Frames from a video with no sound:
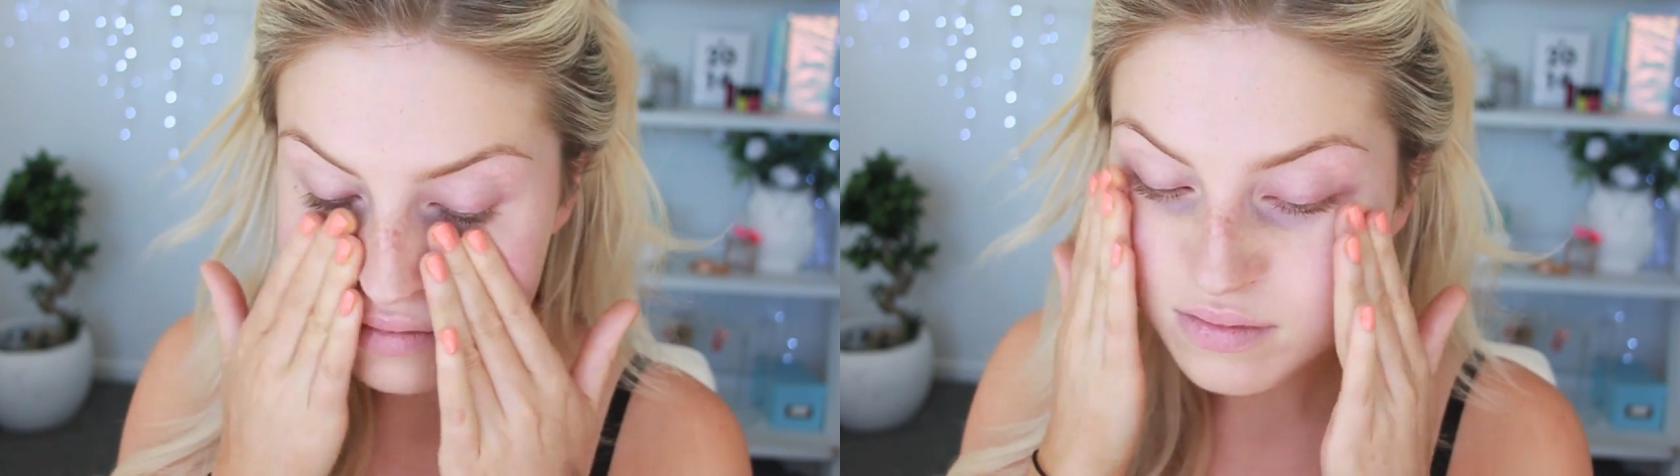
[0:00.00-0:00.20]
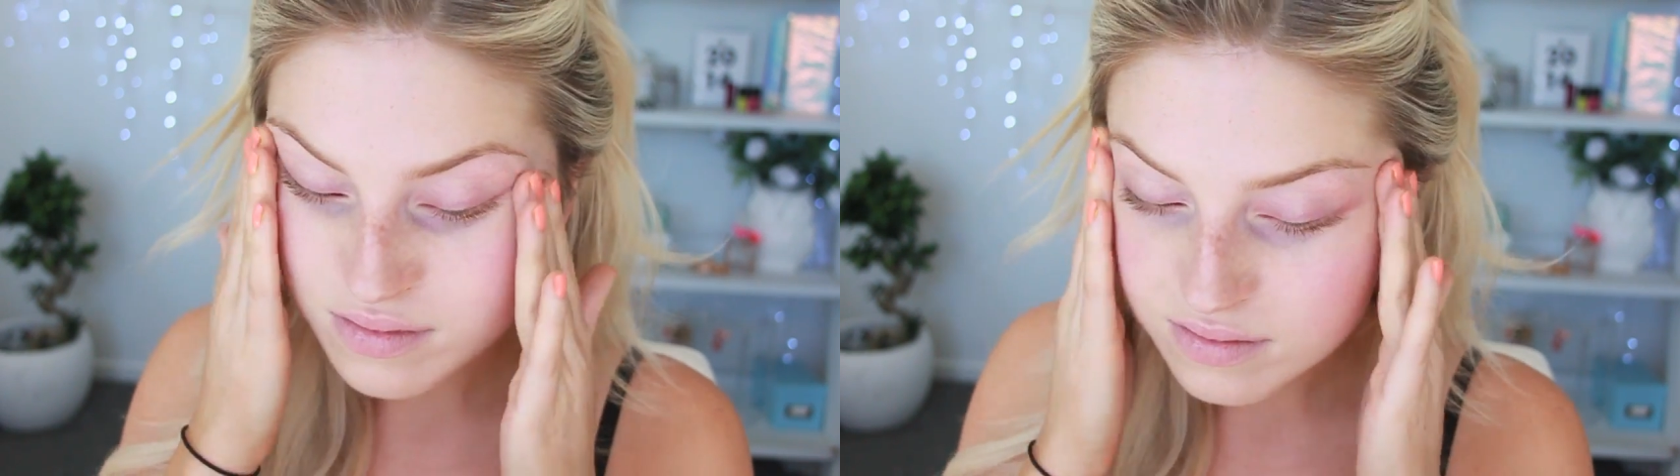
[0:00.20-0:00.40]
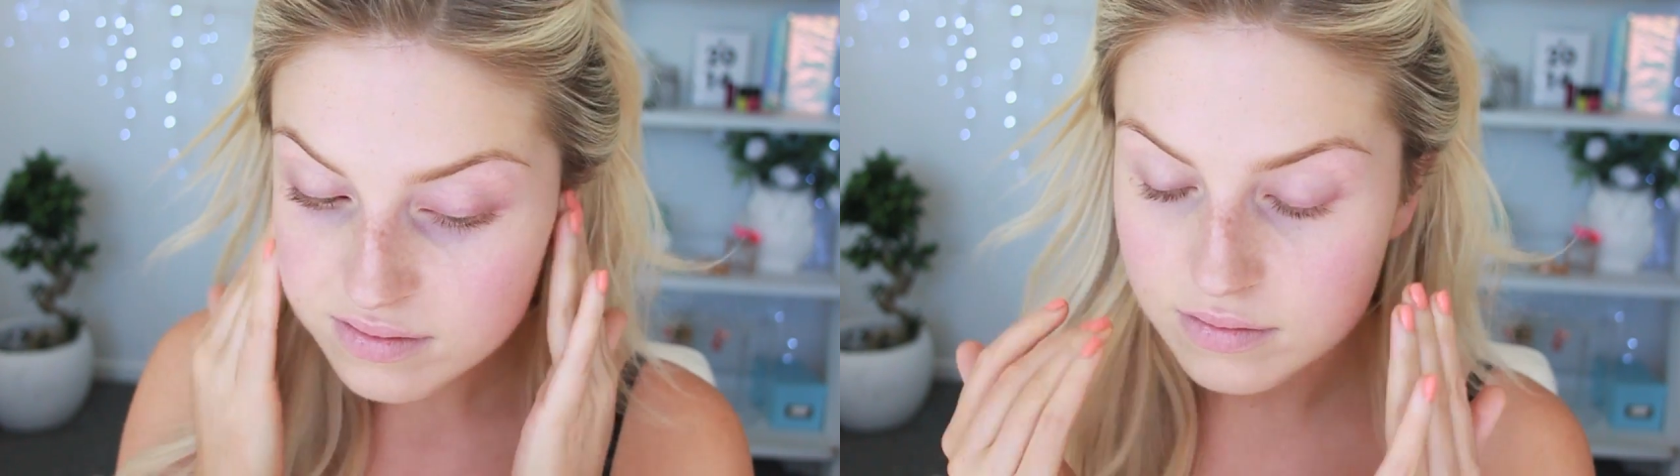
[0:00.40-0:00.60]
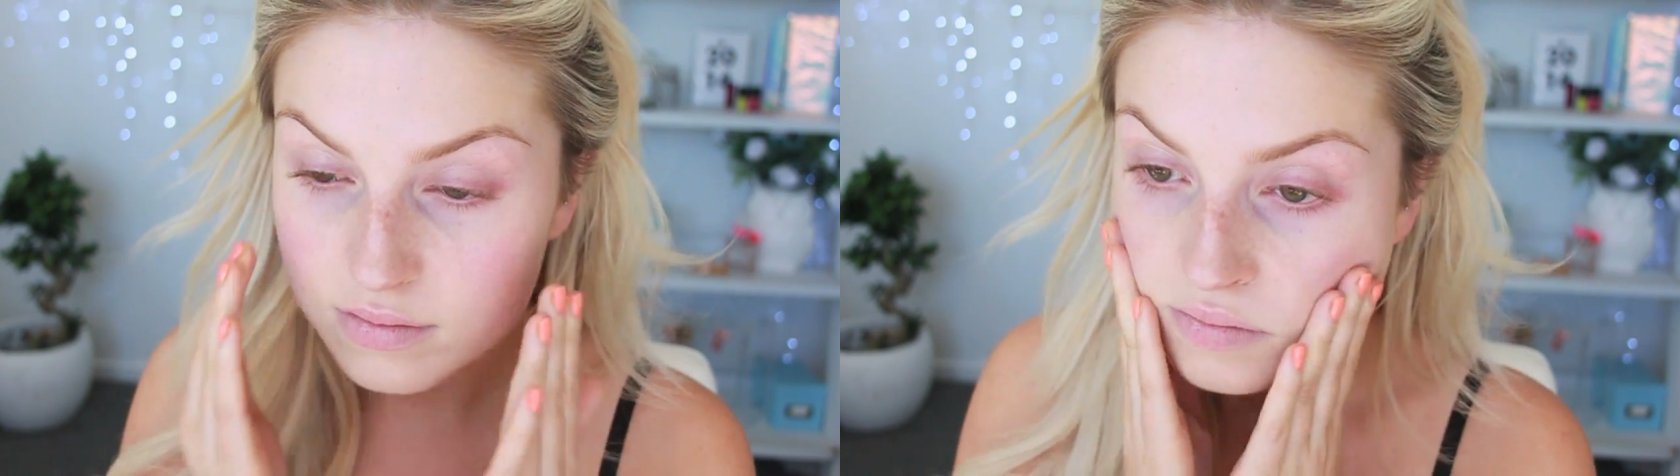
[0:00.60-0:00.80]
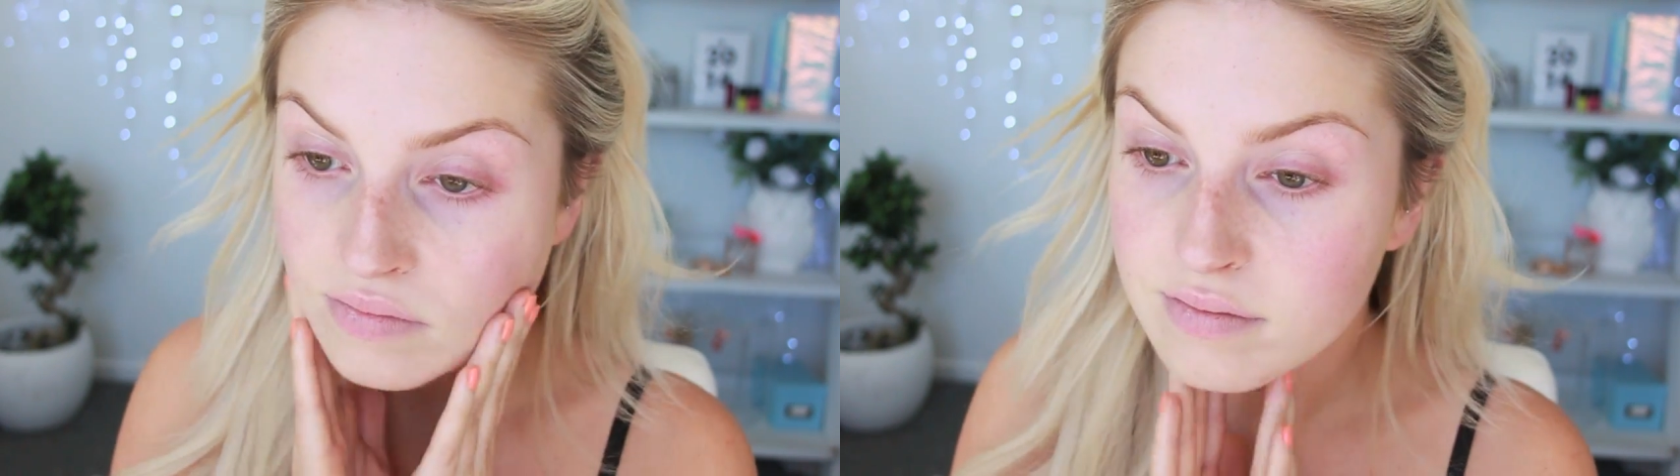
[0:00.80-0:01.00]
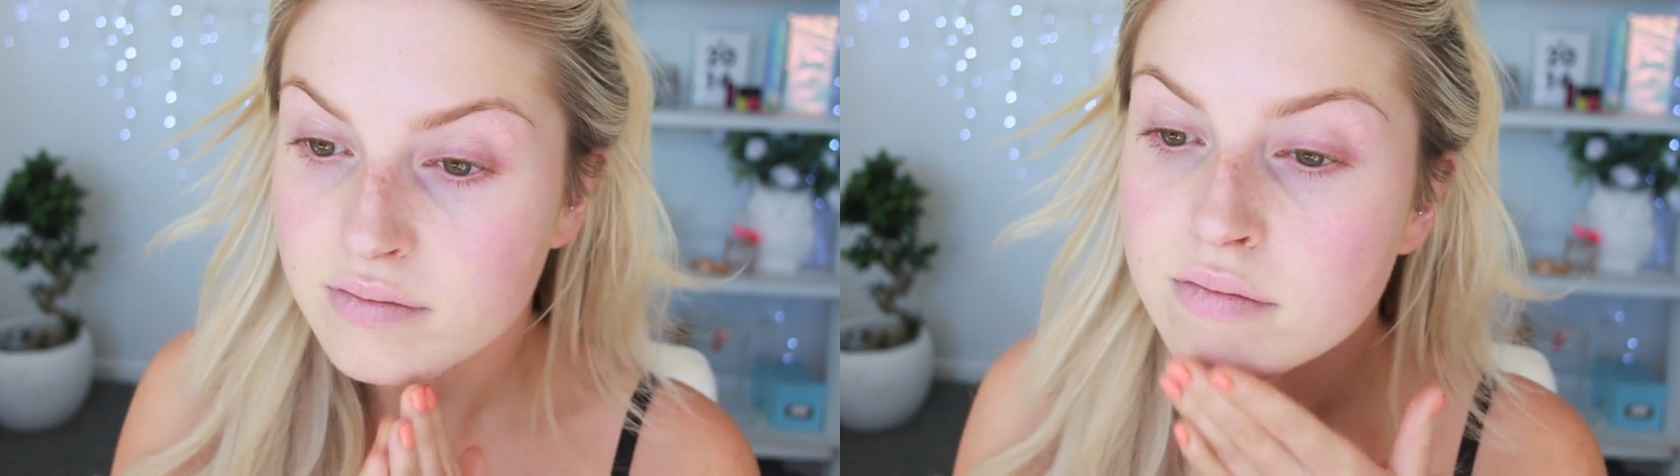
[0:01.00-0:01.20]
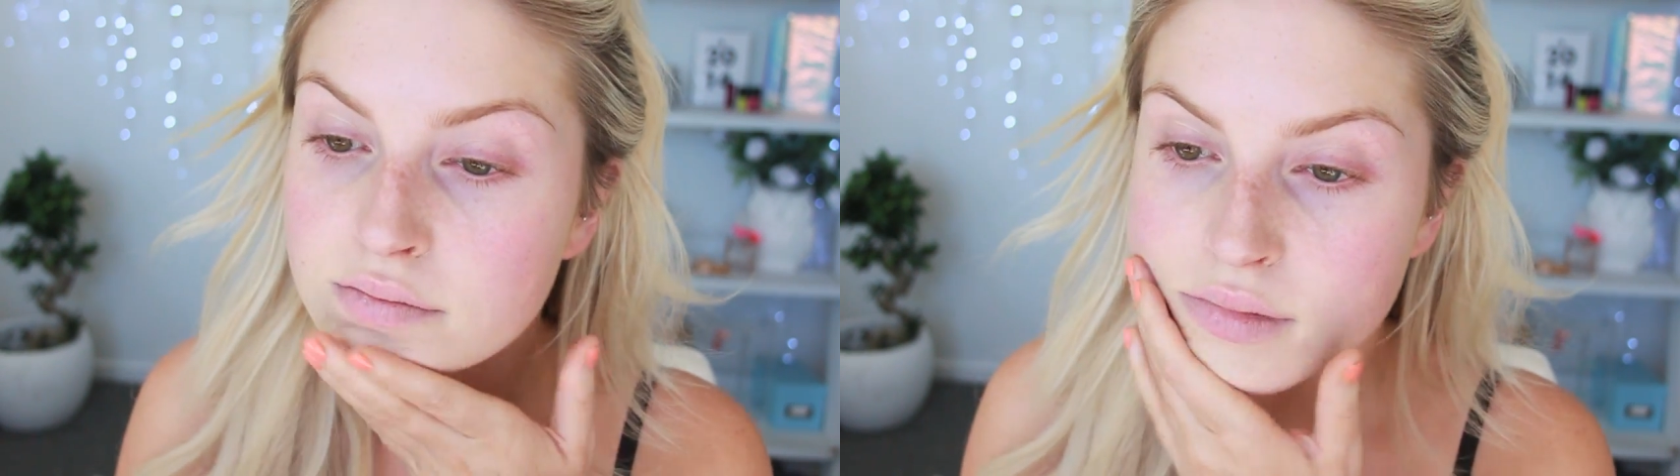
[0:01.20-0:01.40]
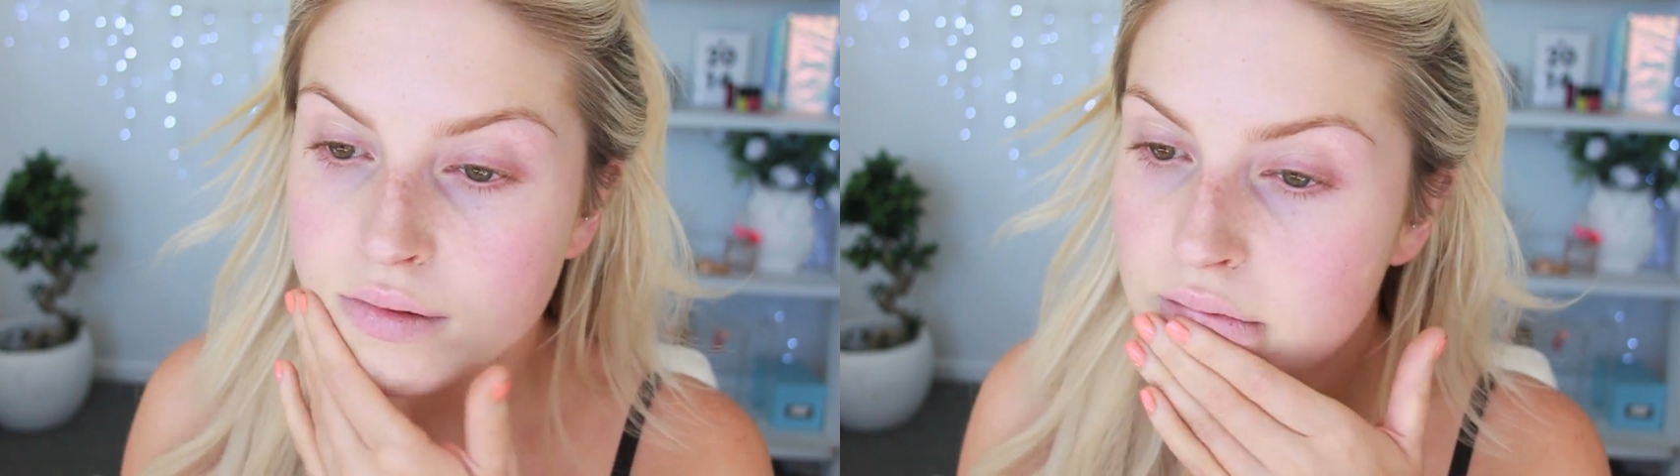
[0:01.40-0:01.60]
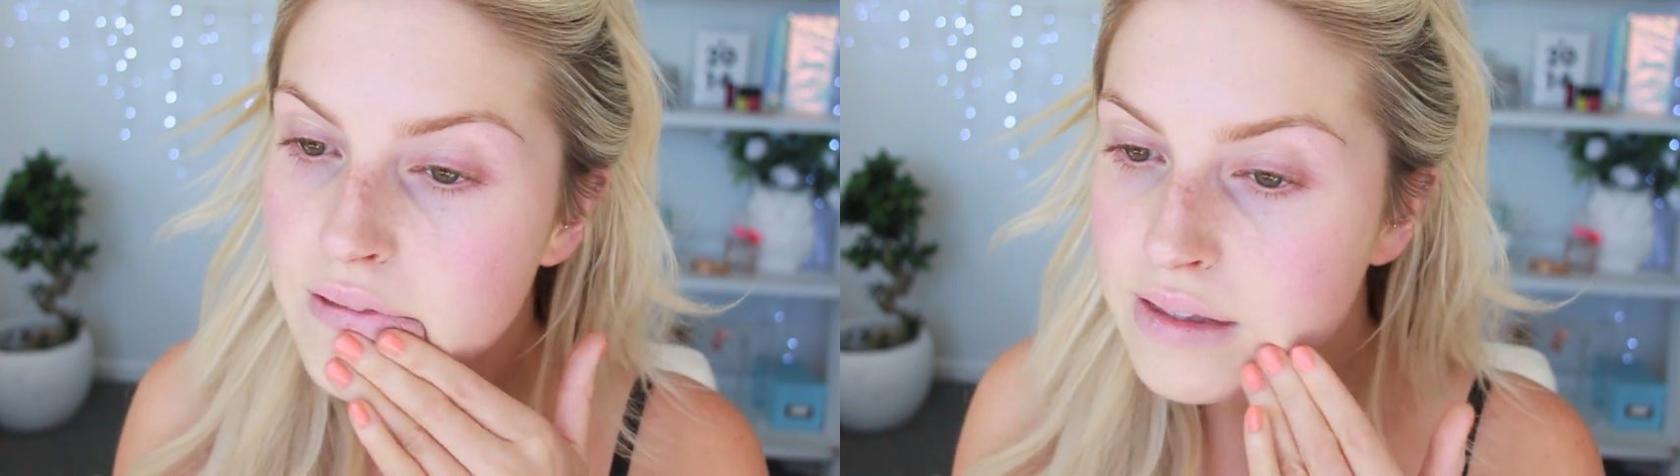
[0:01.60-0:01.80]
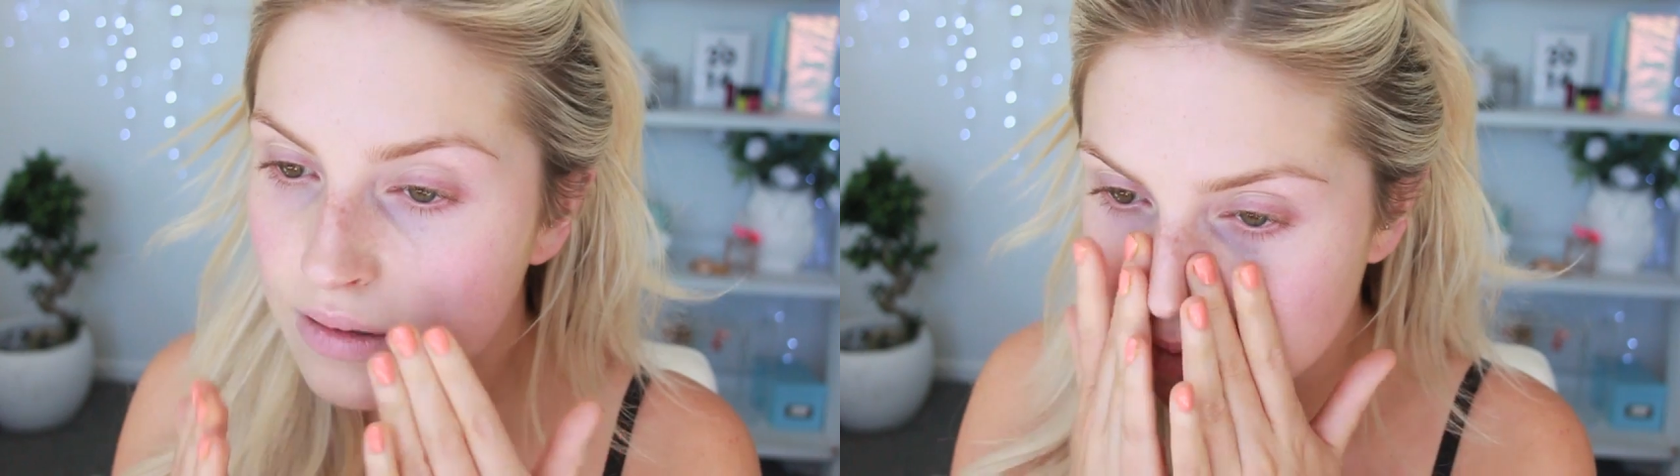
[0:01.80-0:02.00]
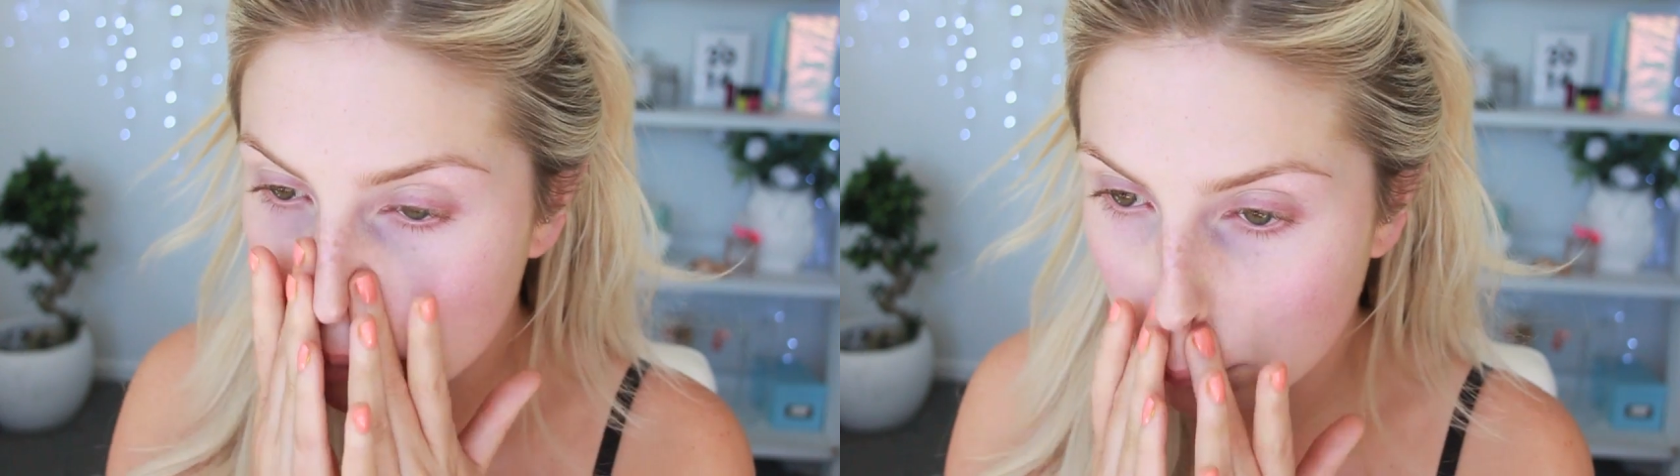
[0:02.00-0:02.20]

I think, maybe. I'll list it down below.